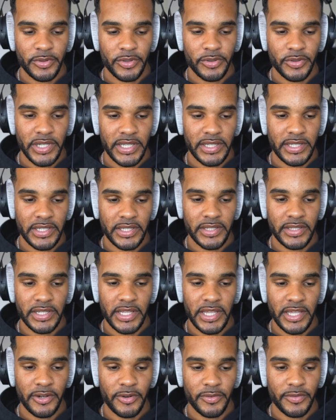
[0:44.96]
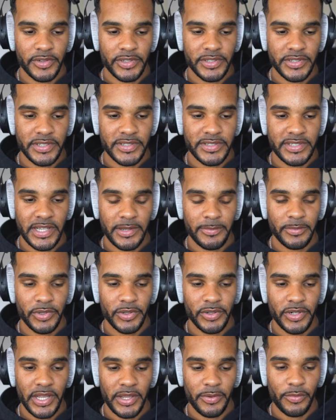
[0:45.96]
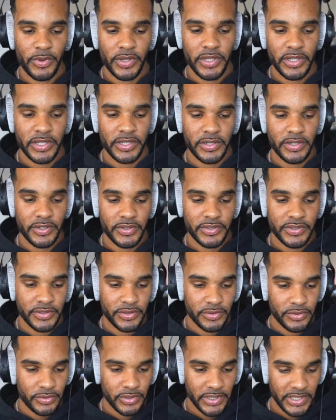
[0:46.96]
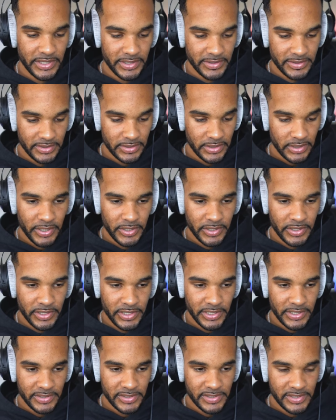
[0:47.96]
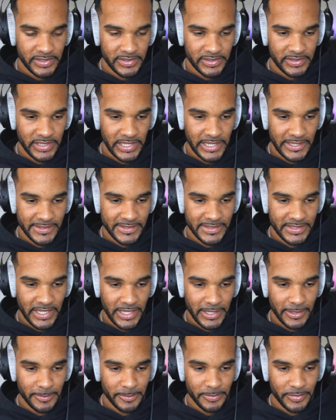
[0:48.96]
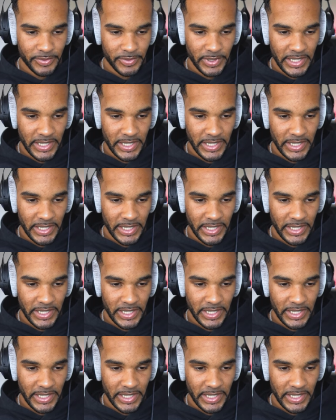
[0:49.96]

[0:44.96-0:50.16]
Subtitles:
roll and then head over to the sampler. And what you can also do is underneath these like stamp